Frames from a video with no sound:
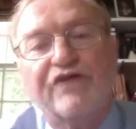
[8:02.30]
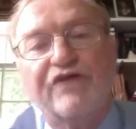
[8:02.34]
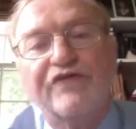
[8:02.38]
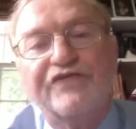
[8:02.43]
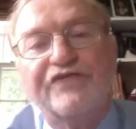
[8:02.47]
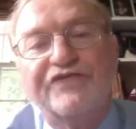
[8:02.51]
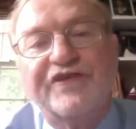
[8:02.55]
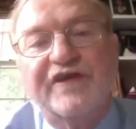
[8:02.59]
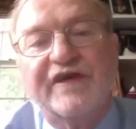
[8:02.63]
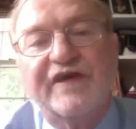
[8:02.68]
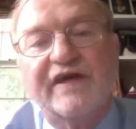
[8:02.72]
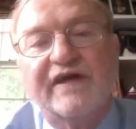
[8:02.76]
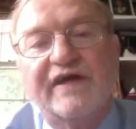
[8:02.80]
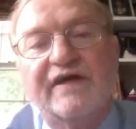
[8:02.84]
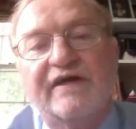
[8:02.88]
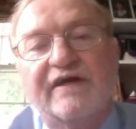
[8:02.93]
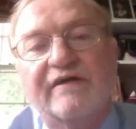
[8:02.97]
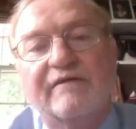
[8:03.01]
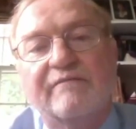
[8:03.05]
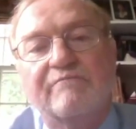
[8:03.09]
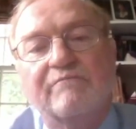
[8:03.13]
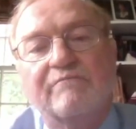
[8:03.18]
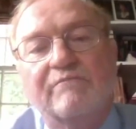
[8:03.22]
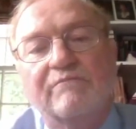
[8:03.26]
first
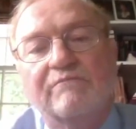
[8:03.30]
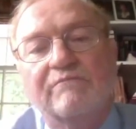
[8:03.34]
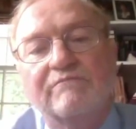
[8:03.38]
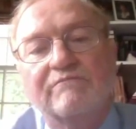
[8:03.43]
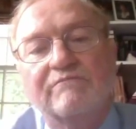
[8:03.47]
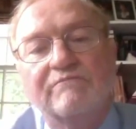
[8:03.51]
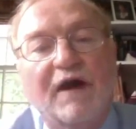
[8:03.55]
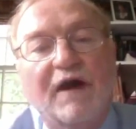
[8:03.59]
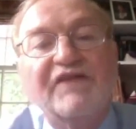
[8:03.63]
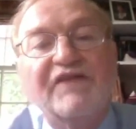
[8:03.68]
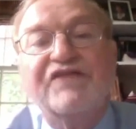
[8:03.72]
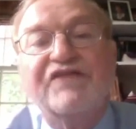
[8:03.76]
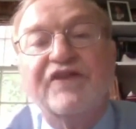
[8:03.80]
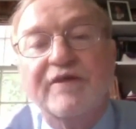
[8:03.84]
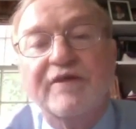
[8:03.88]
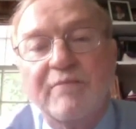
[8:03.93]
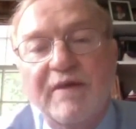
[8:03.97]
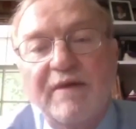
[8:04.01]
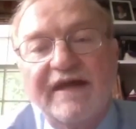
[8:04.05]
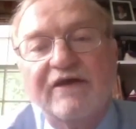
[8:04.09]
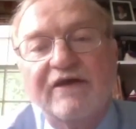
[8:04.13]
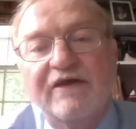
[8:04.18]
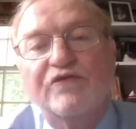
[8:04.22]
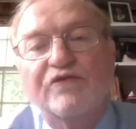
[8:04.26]
monthly
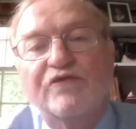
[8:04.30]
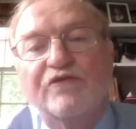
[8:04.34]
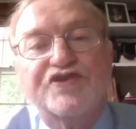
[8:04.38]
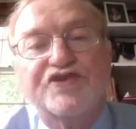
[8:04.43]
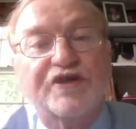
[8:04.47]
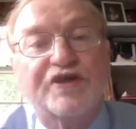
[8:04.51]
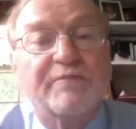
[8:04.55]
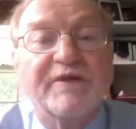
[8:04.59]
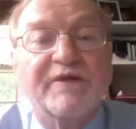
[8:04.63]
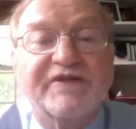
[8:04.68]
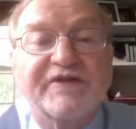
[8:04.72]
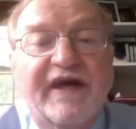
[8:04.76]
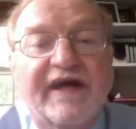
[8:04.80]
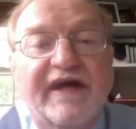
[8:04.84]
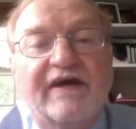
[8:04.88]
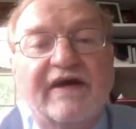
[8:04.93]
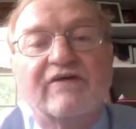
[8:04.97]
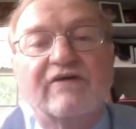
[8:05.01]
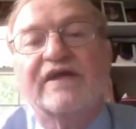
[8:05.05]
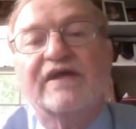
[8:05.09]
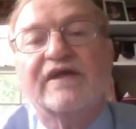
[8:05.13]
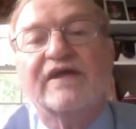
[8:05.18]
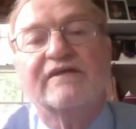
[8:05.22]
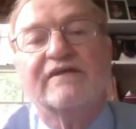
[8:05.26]
meeting was
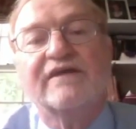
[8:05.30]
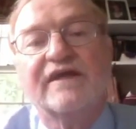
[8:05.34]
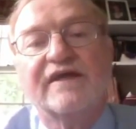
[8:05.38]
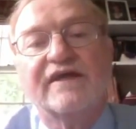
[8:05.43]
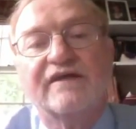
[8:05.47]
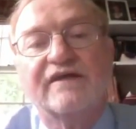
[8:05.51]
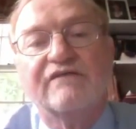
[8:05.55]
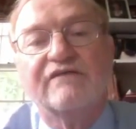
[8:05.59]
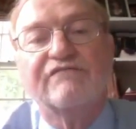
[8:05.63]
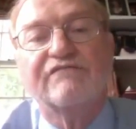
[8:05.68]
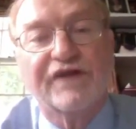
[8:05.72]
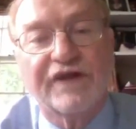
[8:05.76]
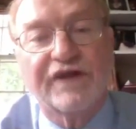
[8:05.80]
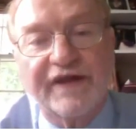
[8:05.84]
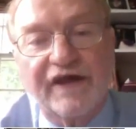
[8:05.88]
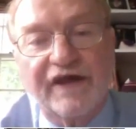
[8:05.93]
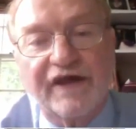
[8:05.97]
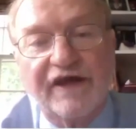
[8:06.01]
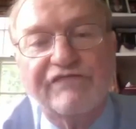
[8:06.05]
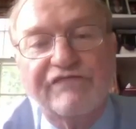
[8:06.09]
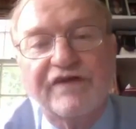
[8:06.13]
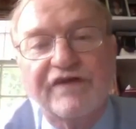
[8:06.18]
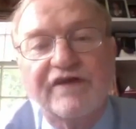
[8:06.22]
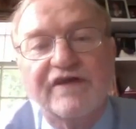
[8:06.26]
Germantown in
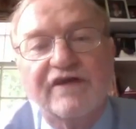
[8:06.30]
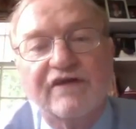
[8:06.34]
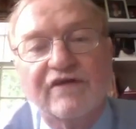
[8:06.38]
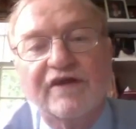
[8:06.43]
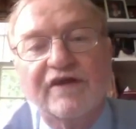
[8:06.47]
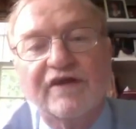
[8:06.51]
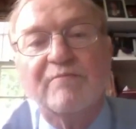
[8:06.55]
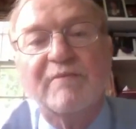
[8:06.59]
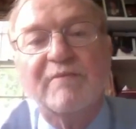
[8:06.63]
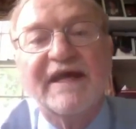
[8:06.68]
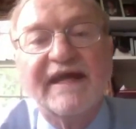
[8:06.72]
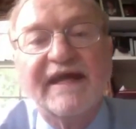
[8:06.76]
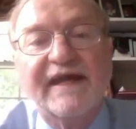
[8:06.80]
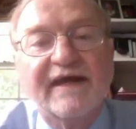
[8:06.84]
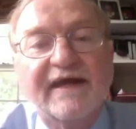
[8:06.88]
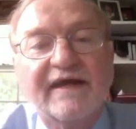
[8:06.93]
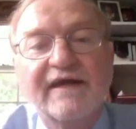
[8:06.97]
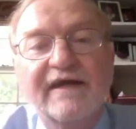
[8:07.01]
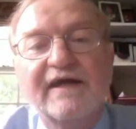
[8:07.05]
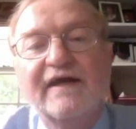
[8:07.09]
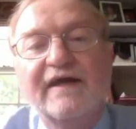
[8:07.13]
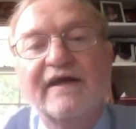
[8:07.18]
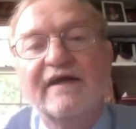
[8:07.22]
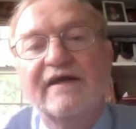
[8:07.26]
Philadelphia Yearly
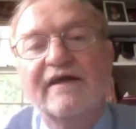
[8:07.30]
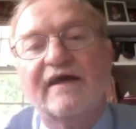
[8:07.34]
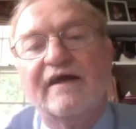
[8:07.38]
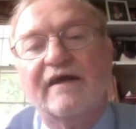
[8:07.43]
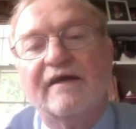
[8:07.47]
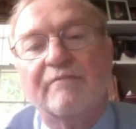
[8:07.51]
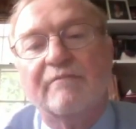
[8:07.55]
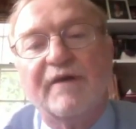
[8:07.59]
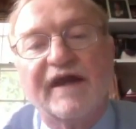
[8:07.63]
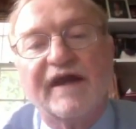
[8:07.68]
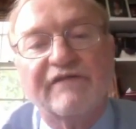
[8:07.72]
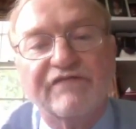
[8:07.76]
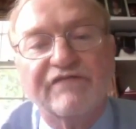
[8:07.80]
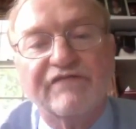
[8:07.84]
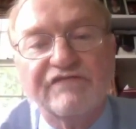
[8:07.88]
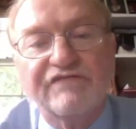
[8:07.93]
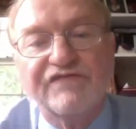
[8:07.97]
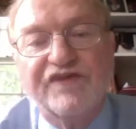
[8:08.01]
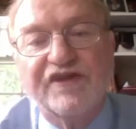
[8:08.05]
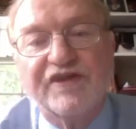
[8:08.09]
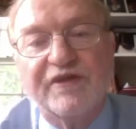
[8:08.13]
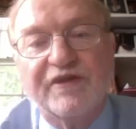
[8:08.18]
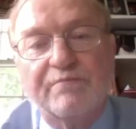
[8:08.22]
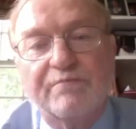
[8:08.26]
Meeting, but I've
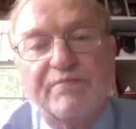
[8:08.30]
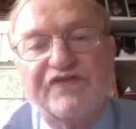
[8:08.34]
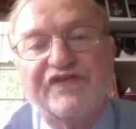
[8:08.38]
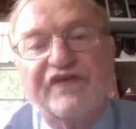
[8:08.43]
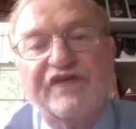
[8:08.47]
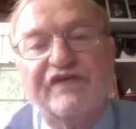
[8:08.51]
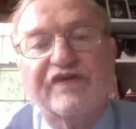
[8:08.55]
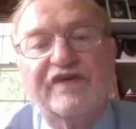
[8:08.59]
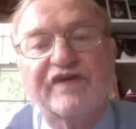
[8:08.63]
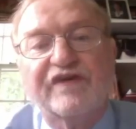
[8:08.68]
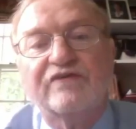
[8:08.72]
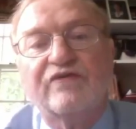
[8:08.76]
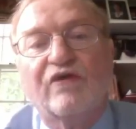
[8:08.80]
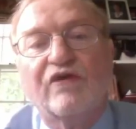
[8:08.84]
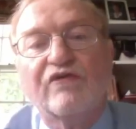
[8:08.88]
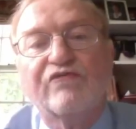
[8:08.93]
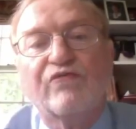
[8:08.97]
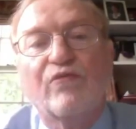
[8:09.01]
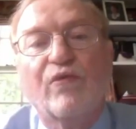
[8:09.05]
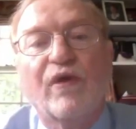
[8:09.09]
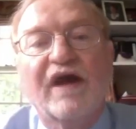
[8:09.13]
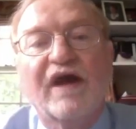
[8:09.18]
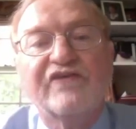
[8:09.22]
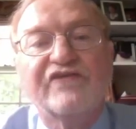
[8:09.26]
lived in the Pacific
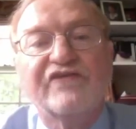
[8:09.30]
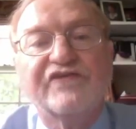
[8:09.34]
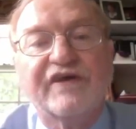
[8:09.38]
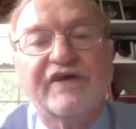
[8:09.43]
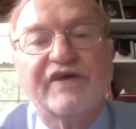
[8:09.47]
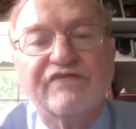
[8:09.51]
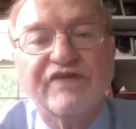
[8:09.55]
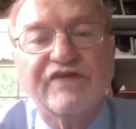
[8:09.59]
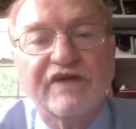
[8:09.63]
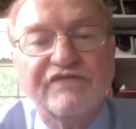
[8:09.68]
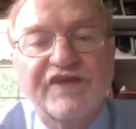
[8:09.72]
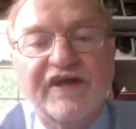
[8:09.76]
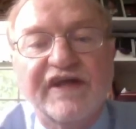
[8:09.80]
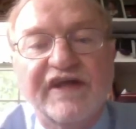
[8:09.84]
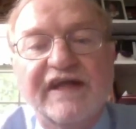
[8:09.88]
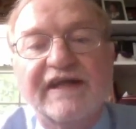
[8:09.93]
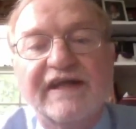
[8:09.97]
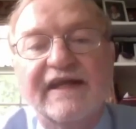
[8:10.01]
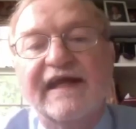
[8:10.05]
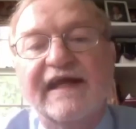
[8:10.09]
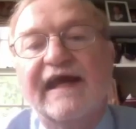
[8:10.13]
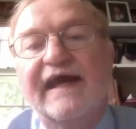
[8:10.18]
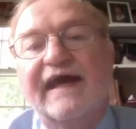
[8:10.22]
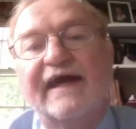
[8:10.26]
Northwest. I've lived in
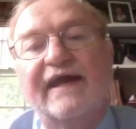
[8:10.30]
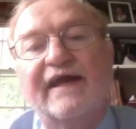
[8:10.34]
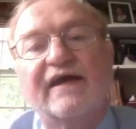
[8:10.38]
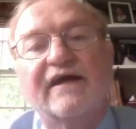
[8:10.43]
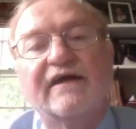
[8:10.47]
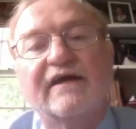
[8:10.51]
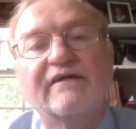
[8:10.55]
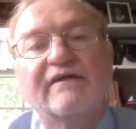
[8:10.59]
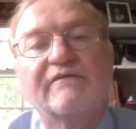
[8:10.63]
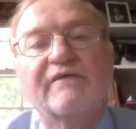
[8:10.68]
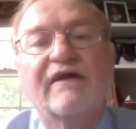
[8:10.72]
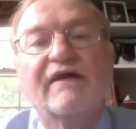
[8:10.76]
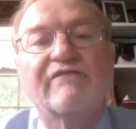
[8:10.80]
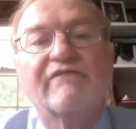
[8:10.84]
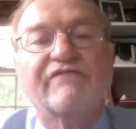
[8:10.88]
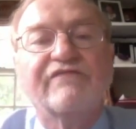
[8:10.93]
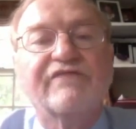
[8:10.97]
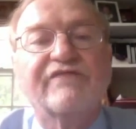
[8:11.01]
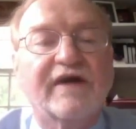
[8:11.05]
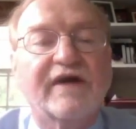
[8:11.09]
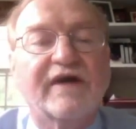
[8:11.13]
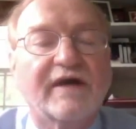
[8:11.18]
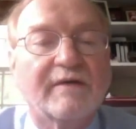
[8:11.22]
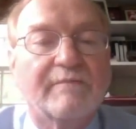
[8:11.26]
Indiana.
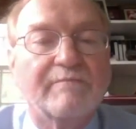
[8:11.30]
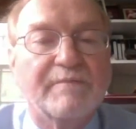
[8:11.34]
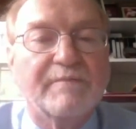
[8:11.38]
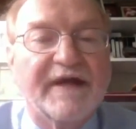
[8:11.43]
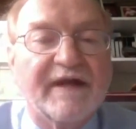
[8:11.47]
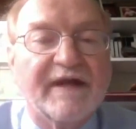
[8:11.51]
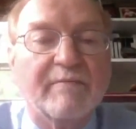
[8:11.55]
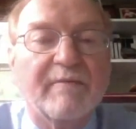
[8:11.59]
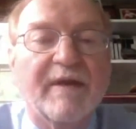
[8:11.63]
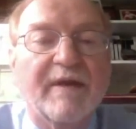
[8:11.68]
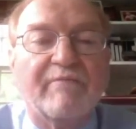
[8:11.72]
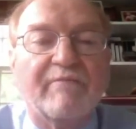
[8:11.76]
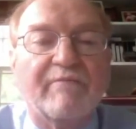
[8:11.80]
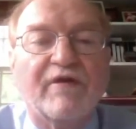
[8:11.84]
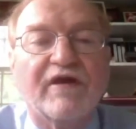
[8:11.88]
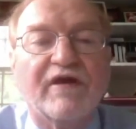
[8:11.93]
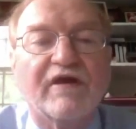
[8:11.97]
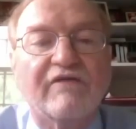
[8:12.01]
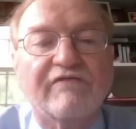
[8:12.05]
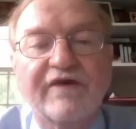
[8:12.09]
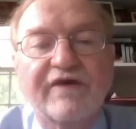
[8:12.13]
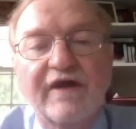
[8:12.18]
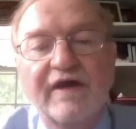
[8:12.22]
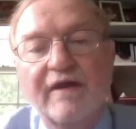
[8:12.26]
I've been a member
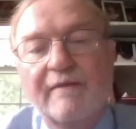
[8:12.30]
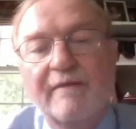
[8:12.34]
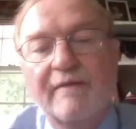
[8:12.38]
of